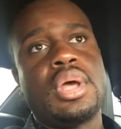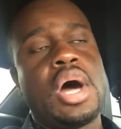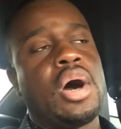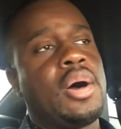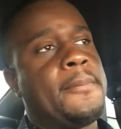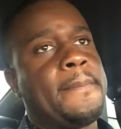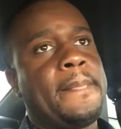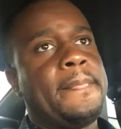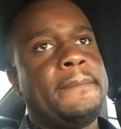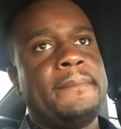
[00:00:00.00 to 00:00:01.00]

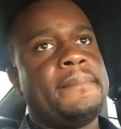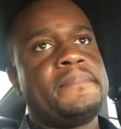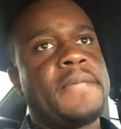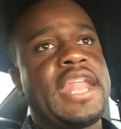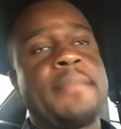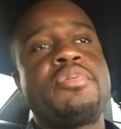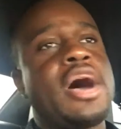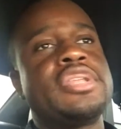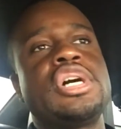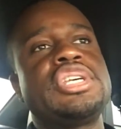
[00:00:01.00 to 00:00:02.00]
And I'm
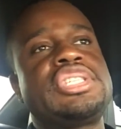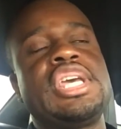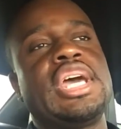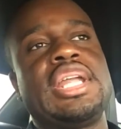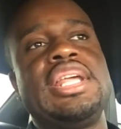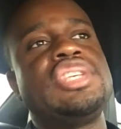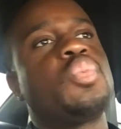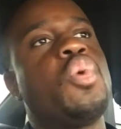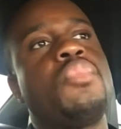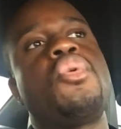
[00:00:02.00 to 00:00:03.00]
probably going to see it at least
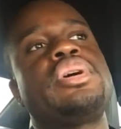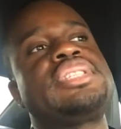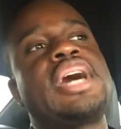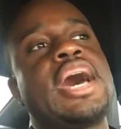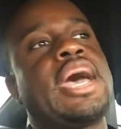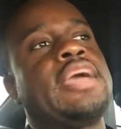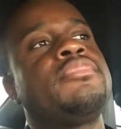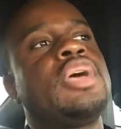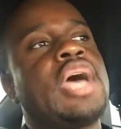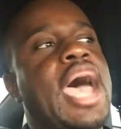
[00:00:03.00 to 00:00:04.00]
one more time
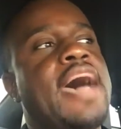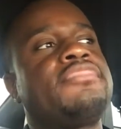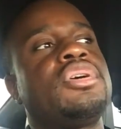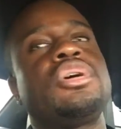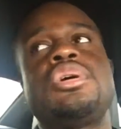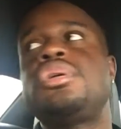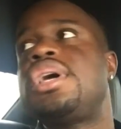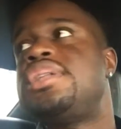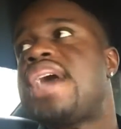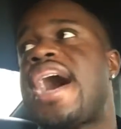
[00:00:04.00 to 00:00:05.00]
after
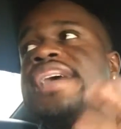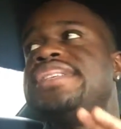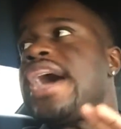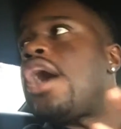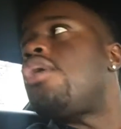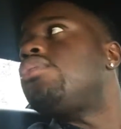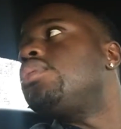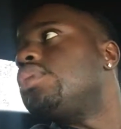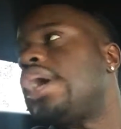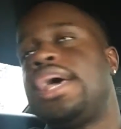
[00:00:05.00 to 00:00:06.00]
it dies out,
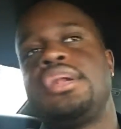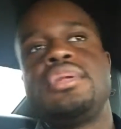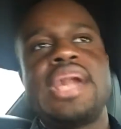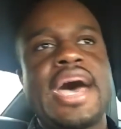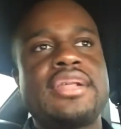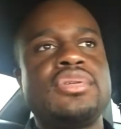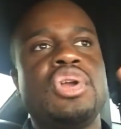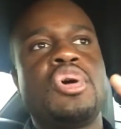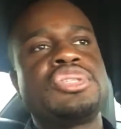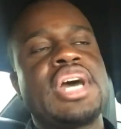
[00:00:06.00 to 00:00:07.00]
and not,
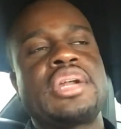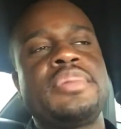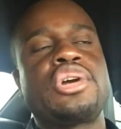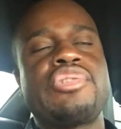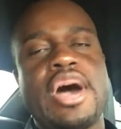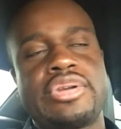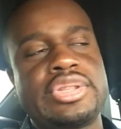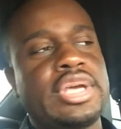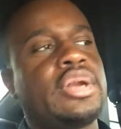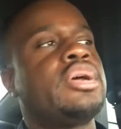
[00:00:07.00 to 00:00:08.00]
you know, it's not going to be a
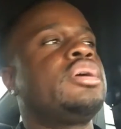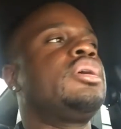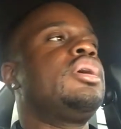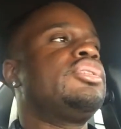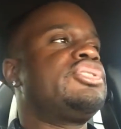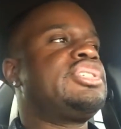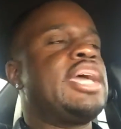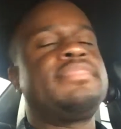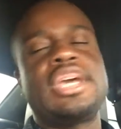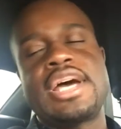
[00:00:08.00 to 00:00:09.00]
crowded theater.
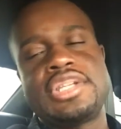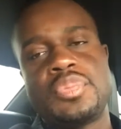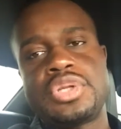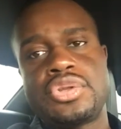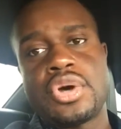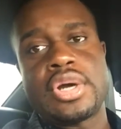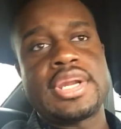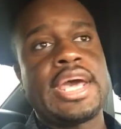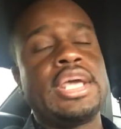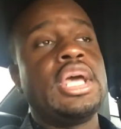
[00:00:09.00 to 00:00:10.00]
Same thing I did with The Dark
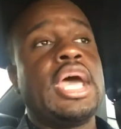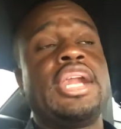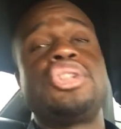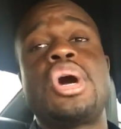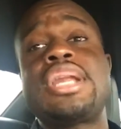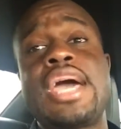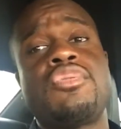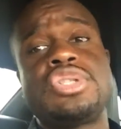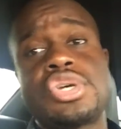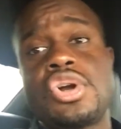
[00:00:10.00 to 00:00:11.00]
Knight. And The Dark Knight
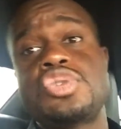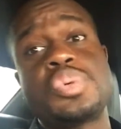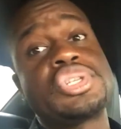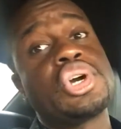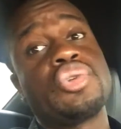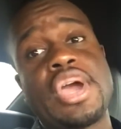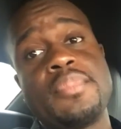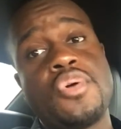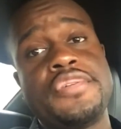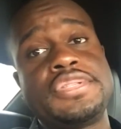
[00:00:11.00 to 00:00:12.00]
Returns was a
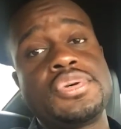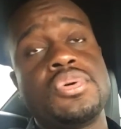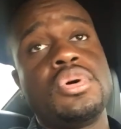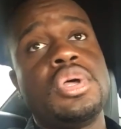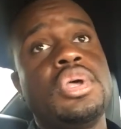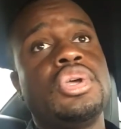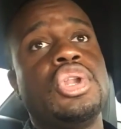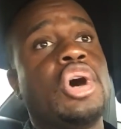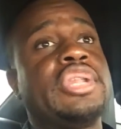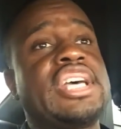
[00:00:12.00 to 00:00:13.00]
great movie too.
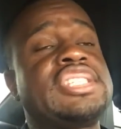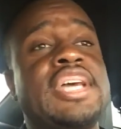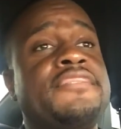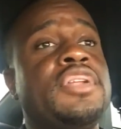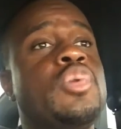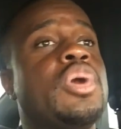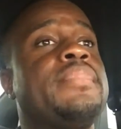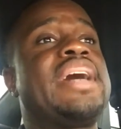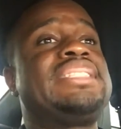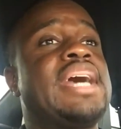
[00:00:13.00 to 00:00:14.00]
You know, that's definitely one
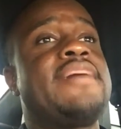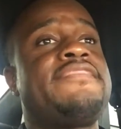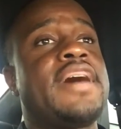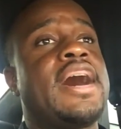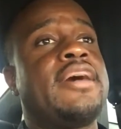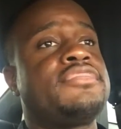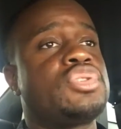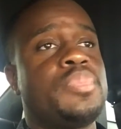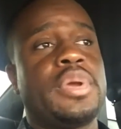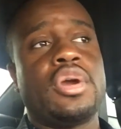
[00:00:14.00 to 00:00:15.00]
of my top five
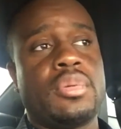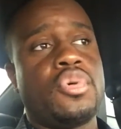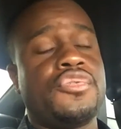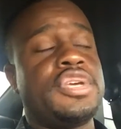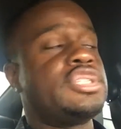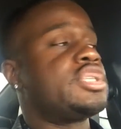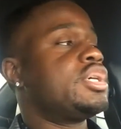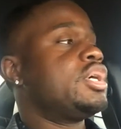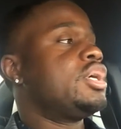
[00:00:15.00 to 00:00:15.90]
superhero movies.